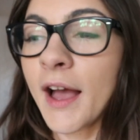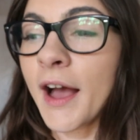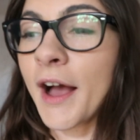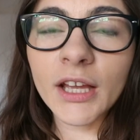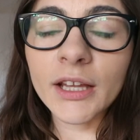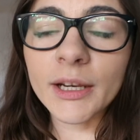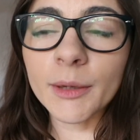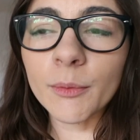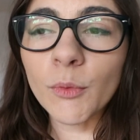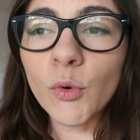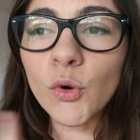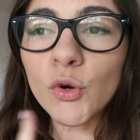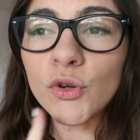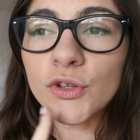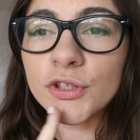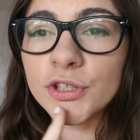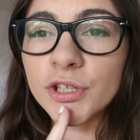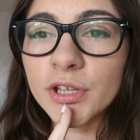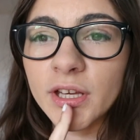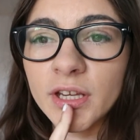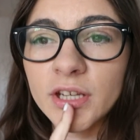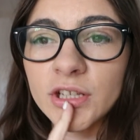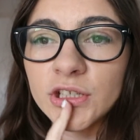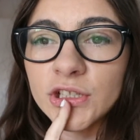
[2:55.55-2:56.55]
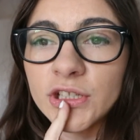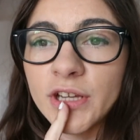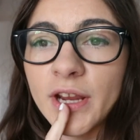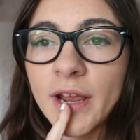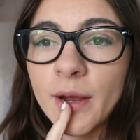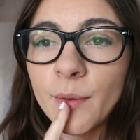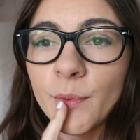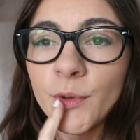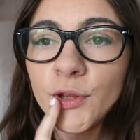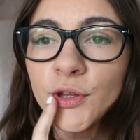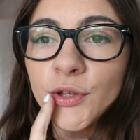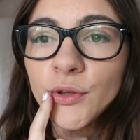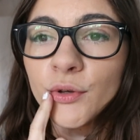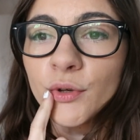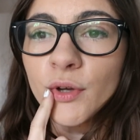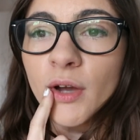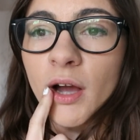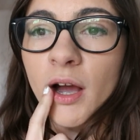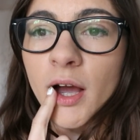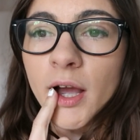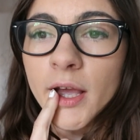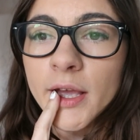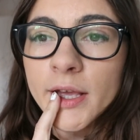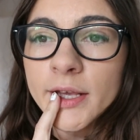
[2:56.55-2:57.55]
And I'm also going to share with you
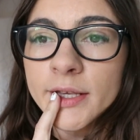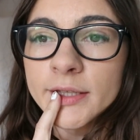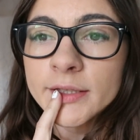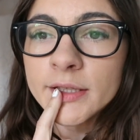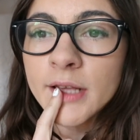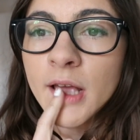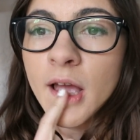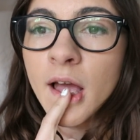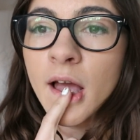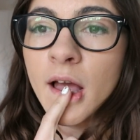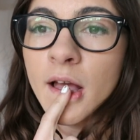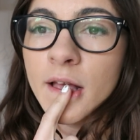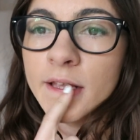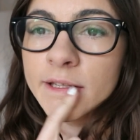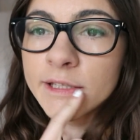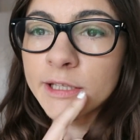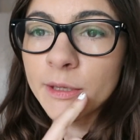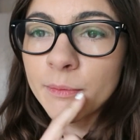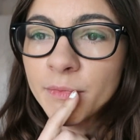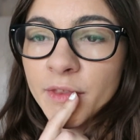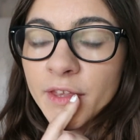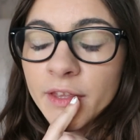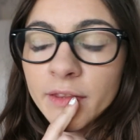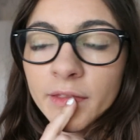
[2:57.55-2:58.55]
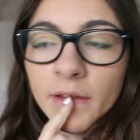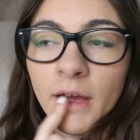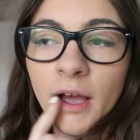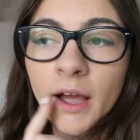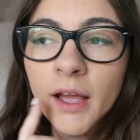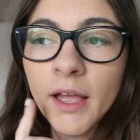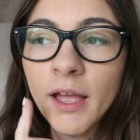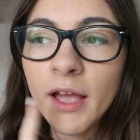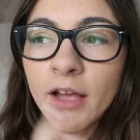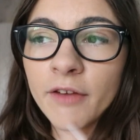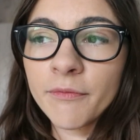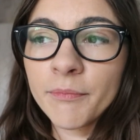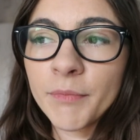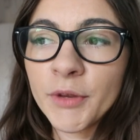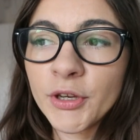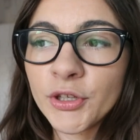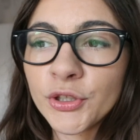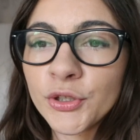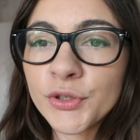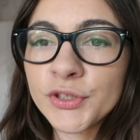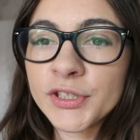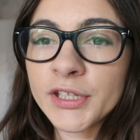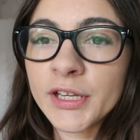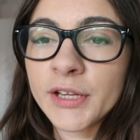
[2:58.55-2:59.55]
guys something that I have been
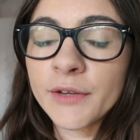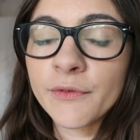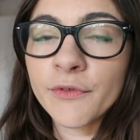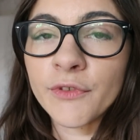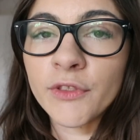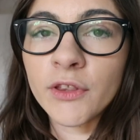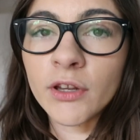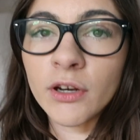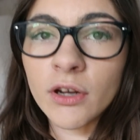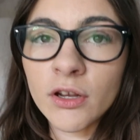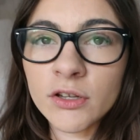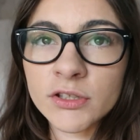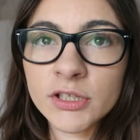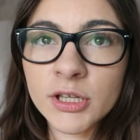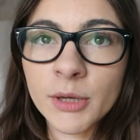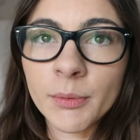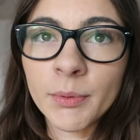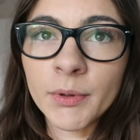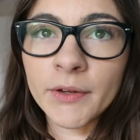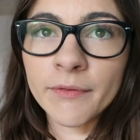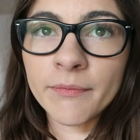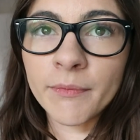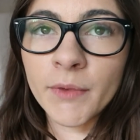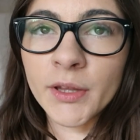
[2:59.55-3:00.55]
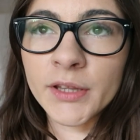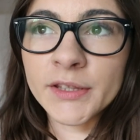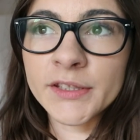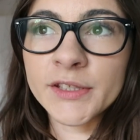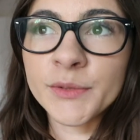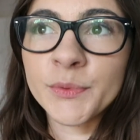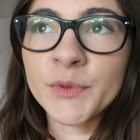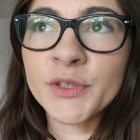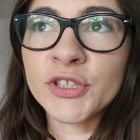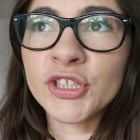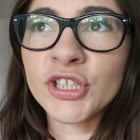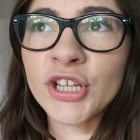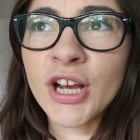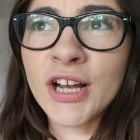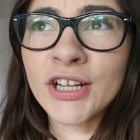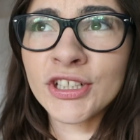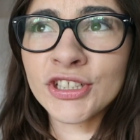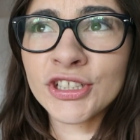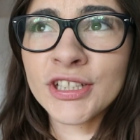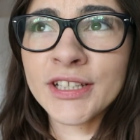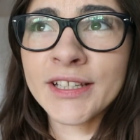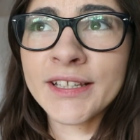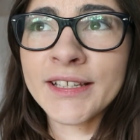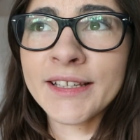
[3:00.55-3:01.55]
using for the last couple of months, which
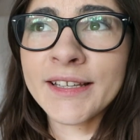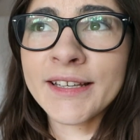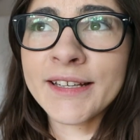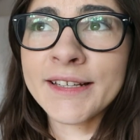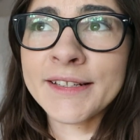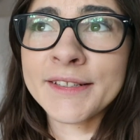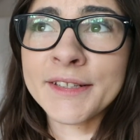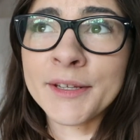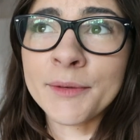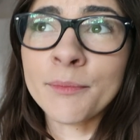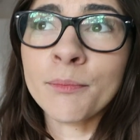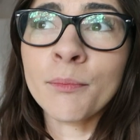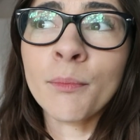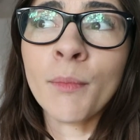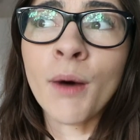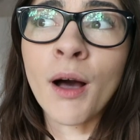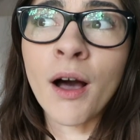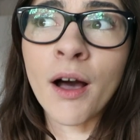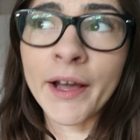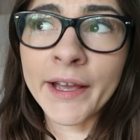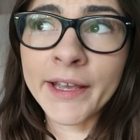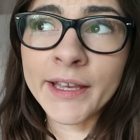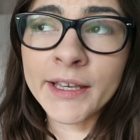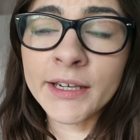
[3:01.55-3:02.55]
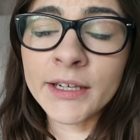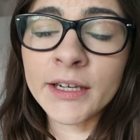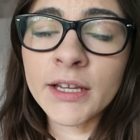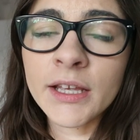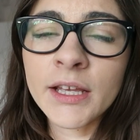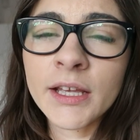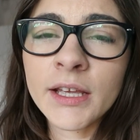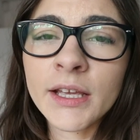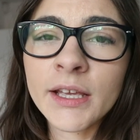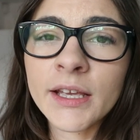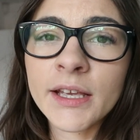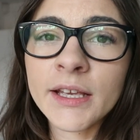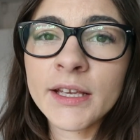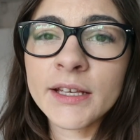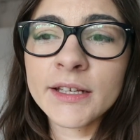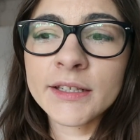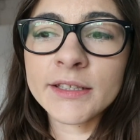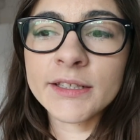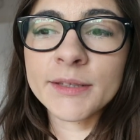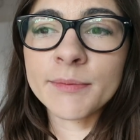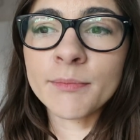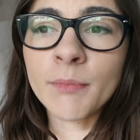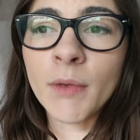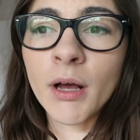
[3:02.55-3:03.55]
actually isn't mine.
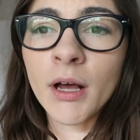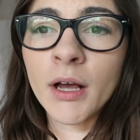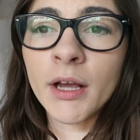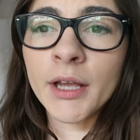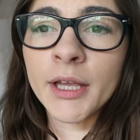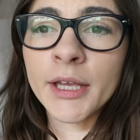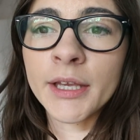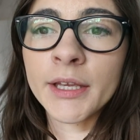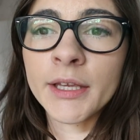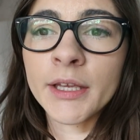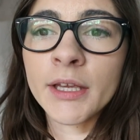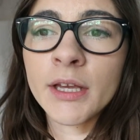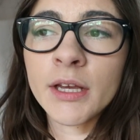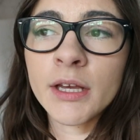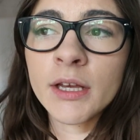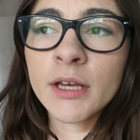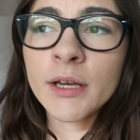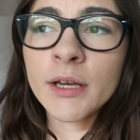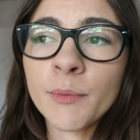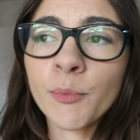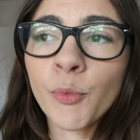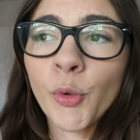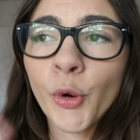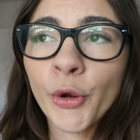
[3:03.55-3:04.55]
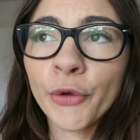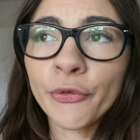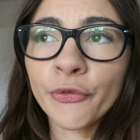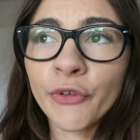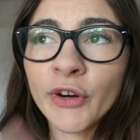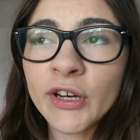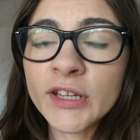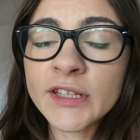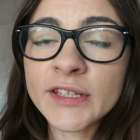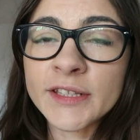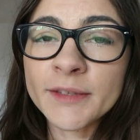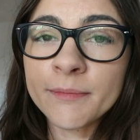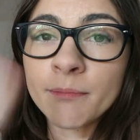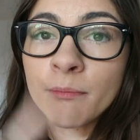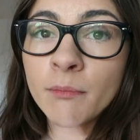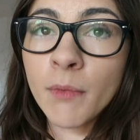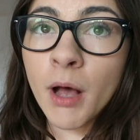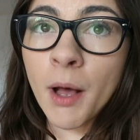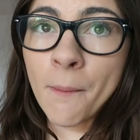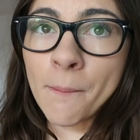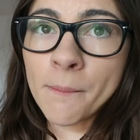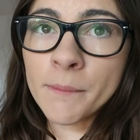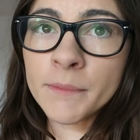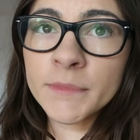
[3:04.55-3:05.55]
It's my boyfriend's
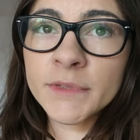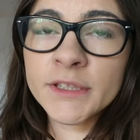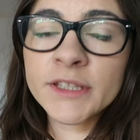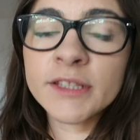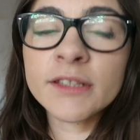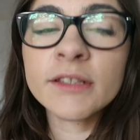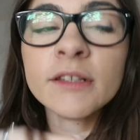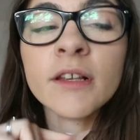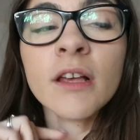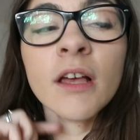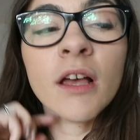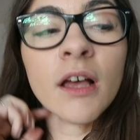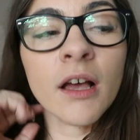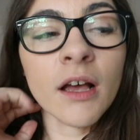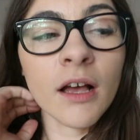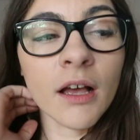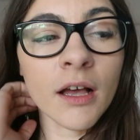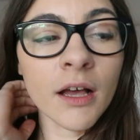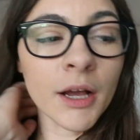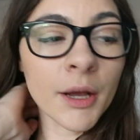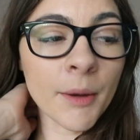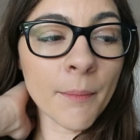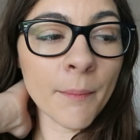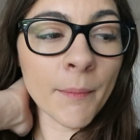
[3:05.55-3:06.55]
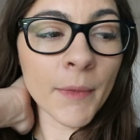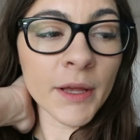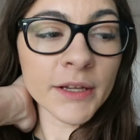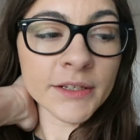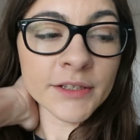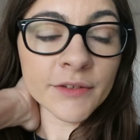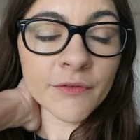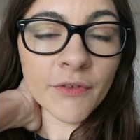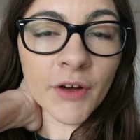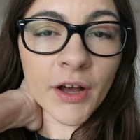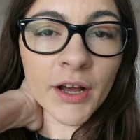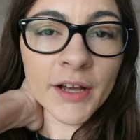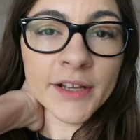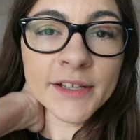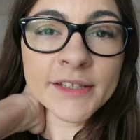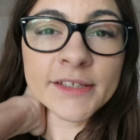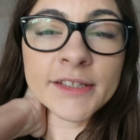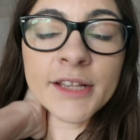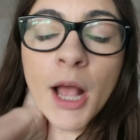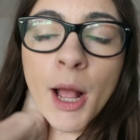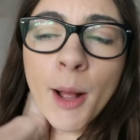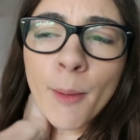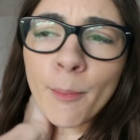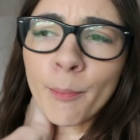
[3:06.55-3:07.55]
mum's um,
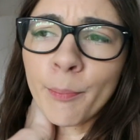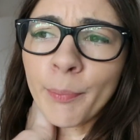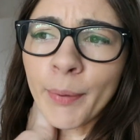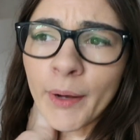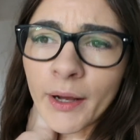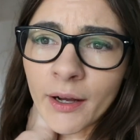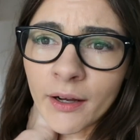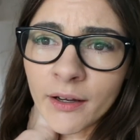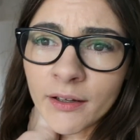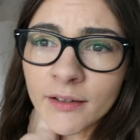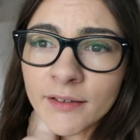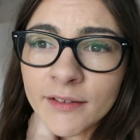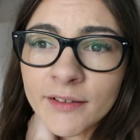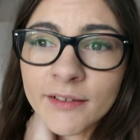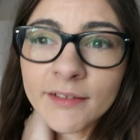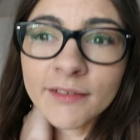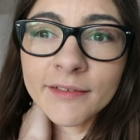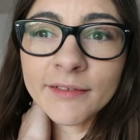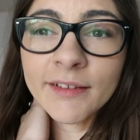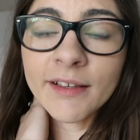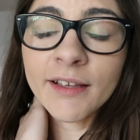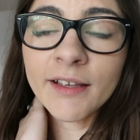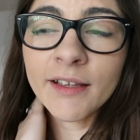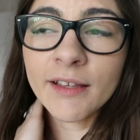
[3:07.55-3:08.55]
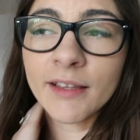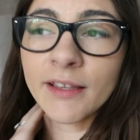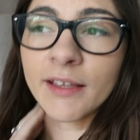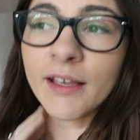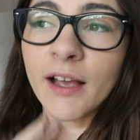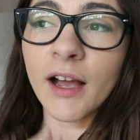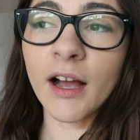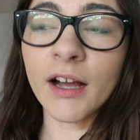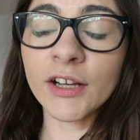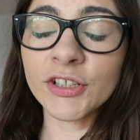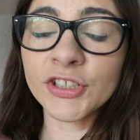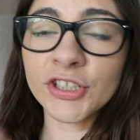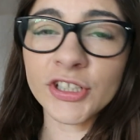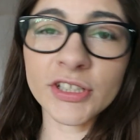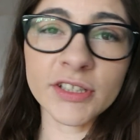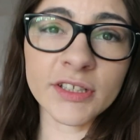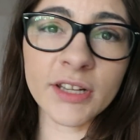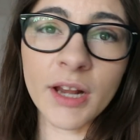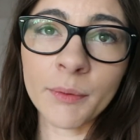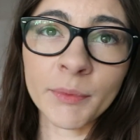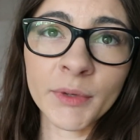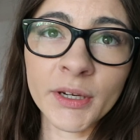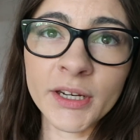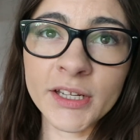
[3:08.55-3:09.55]
device, but I just,
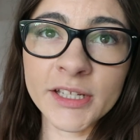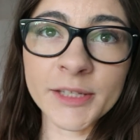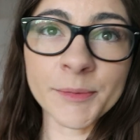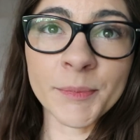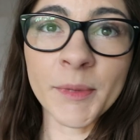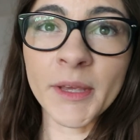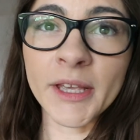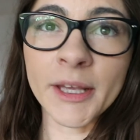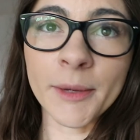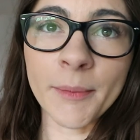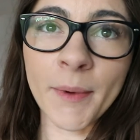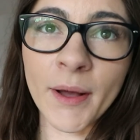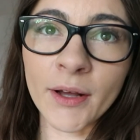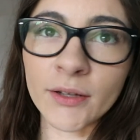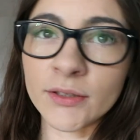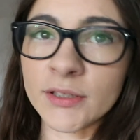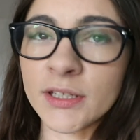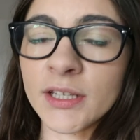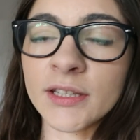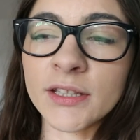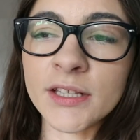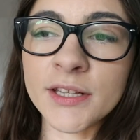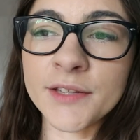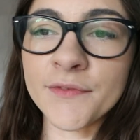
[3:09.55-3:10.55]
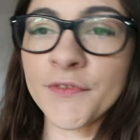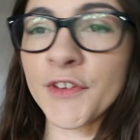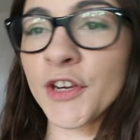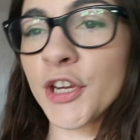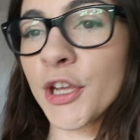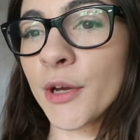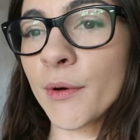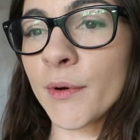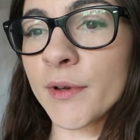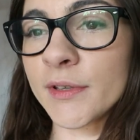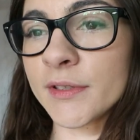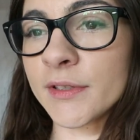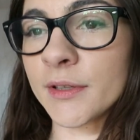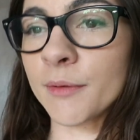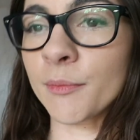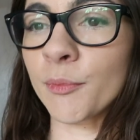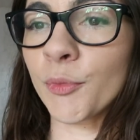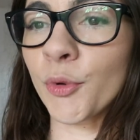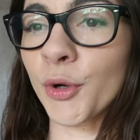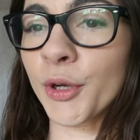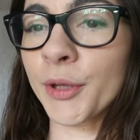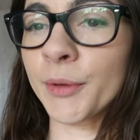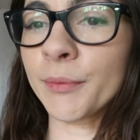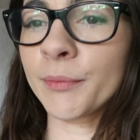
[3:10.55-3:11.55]
I'm gonna speak about it in this video at some
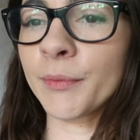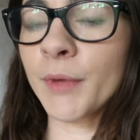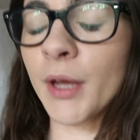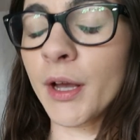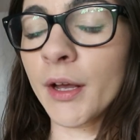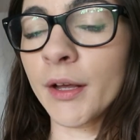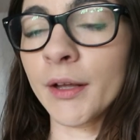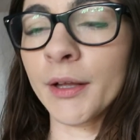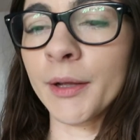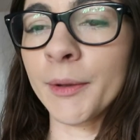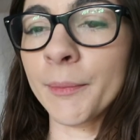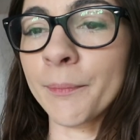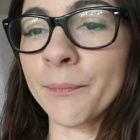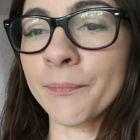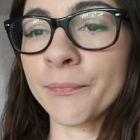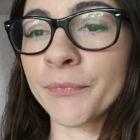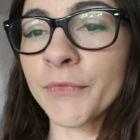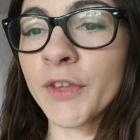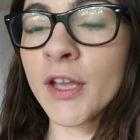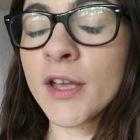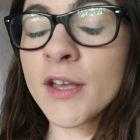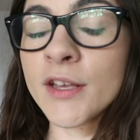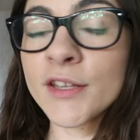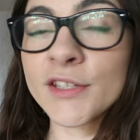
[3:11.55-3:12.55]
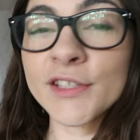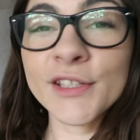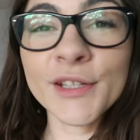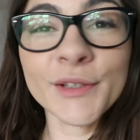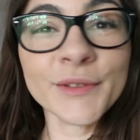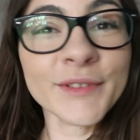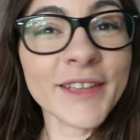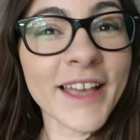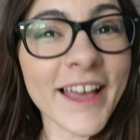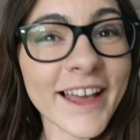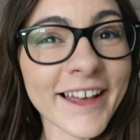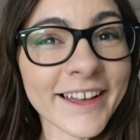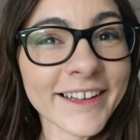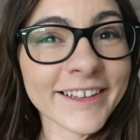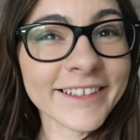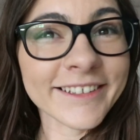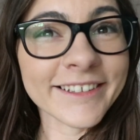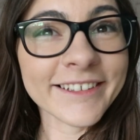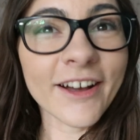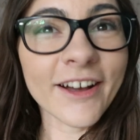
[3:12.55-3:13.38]
point. Um, so yeah,